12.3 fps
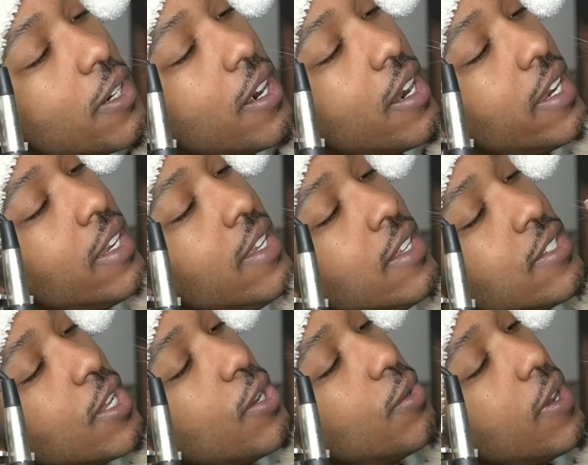right?
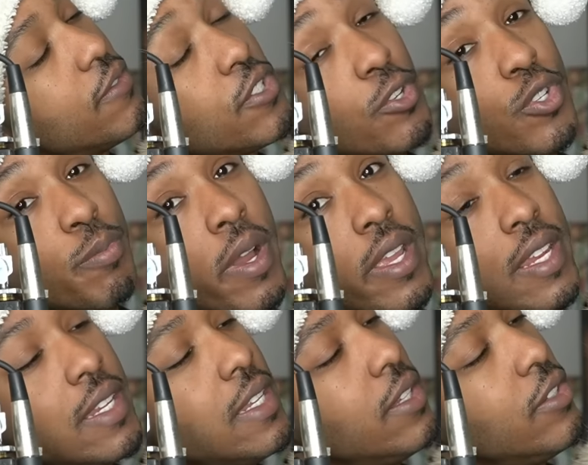So, I've showed you my
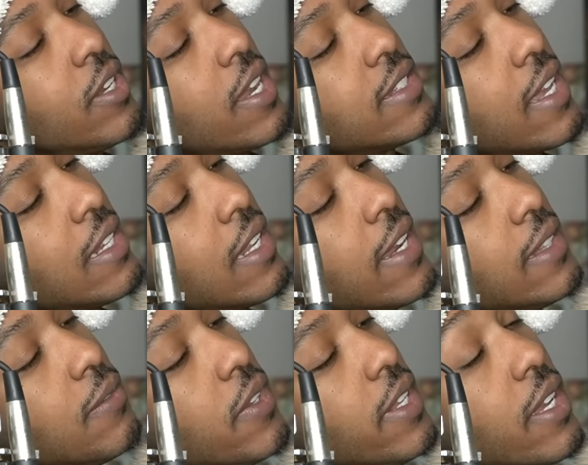indi. You guys gotta like
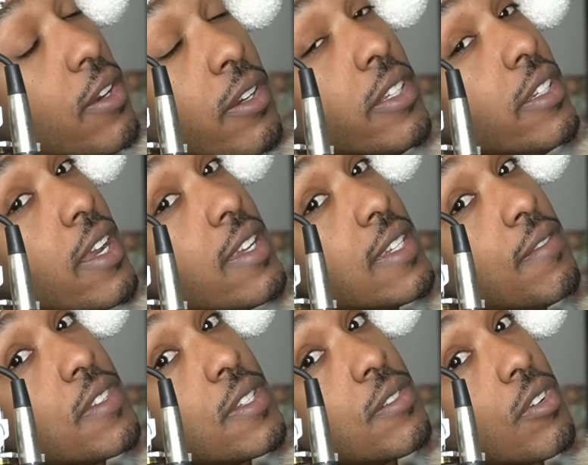the video, and you guys
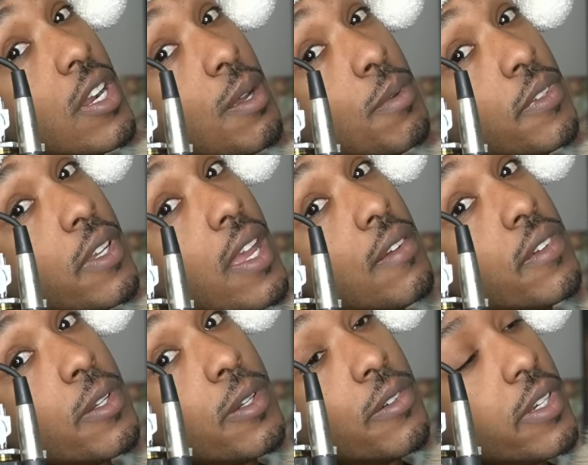have to subscribe if you
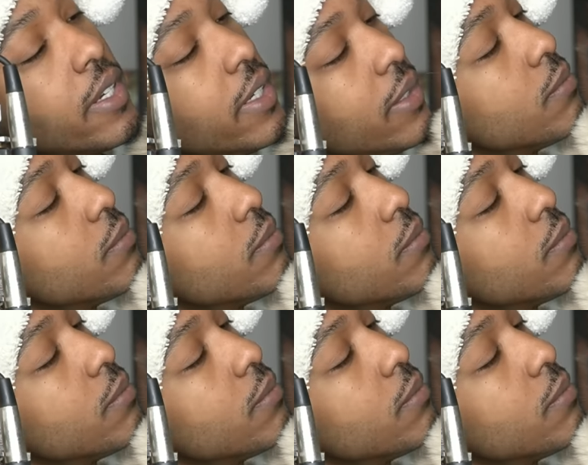haven't already.